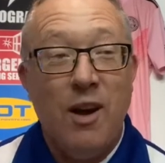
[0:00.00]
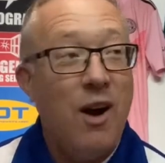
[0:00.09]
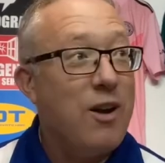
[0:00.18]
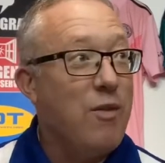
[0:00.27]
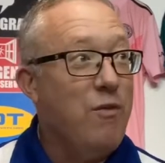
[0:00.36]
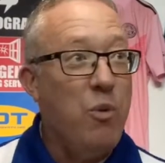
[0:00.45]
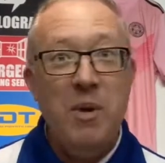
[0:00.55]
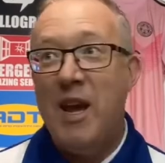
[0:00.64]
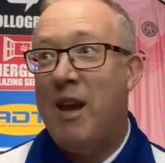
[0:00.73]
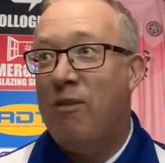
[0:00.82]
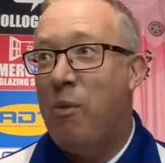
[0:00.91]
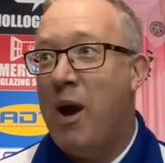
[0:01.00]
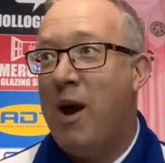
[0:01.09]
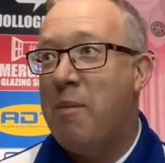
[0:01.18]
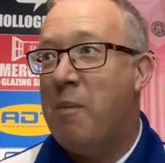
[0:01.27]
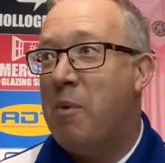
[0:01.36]
I come from an era where
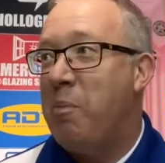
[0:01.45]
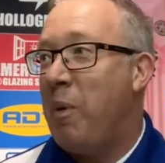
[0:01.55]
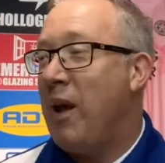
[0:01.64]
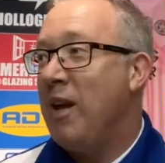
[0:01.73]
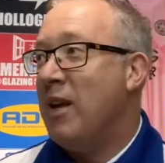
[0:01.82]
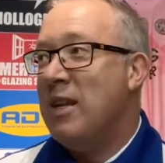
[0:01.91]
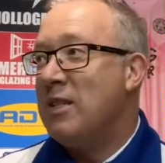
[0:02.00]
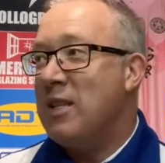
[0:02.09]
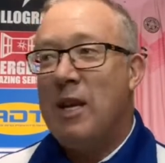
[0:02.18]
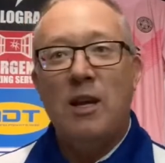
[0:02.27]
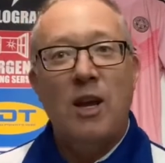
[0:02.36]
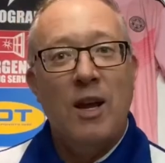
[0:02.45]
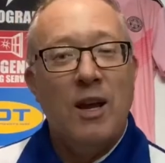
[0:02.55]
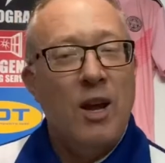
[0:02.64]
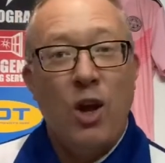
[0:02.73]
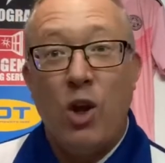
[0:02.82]
I remember seeing
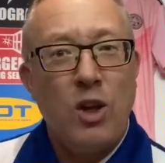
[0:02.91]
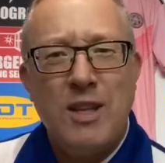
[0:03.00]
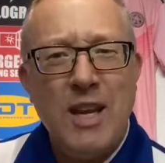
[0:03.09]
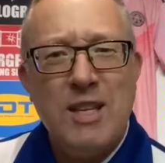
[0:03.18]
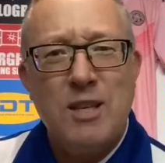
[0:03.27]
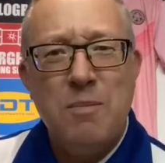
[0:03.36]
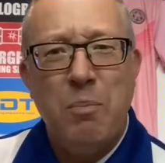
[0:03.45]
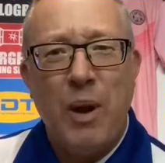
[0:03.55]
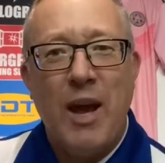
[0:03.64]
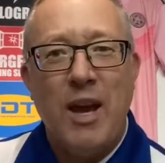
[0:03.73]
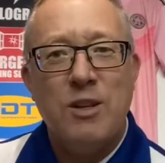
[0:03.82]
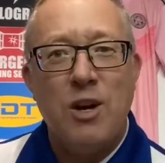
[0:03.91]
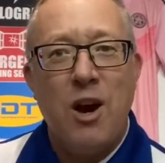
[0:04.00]
decent players.